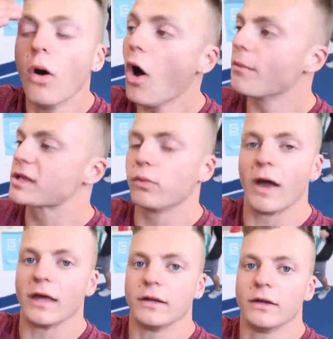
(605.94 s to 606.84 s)
Woo, I'm
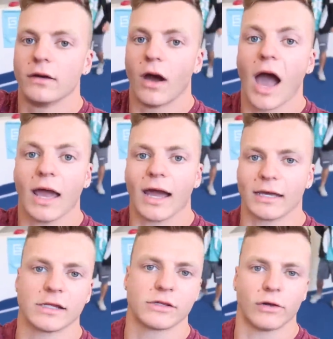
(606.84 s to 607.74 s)
sweating. All right, I
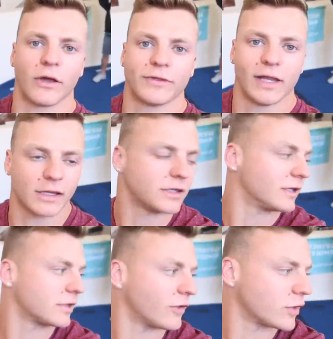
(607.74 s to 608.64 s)
get to start out the next
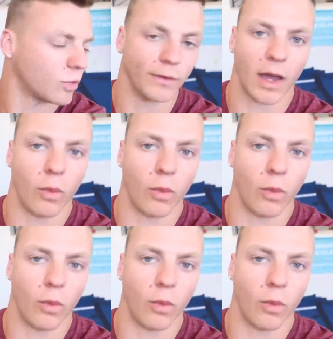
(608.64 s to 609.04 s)
thing because I just won